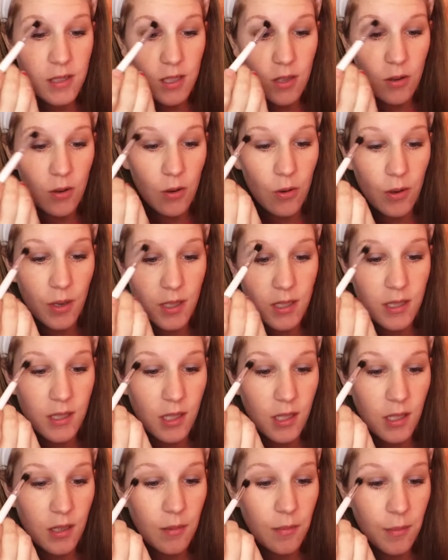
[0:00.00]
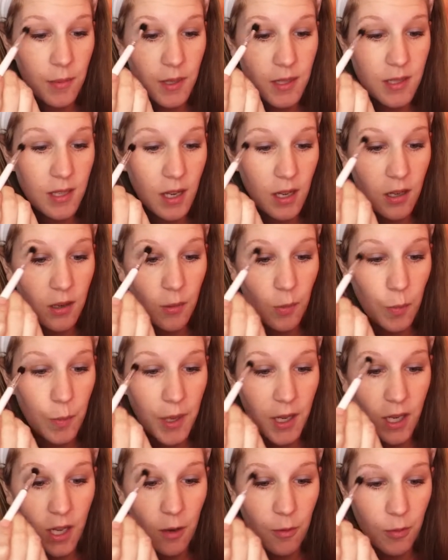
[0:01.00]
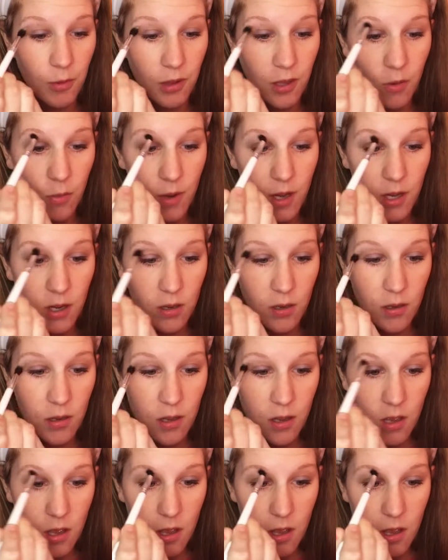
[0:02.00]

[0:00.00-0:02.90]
so it's not gonna pick up really well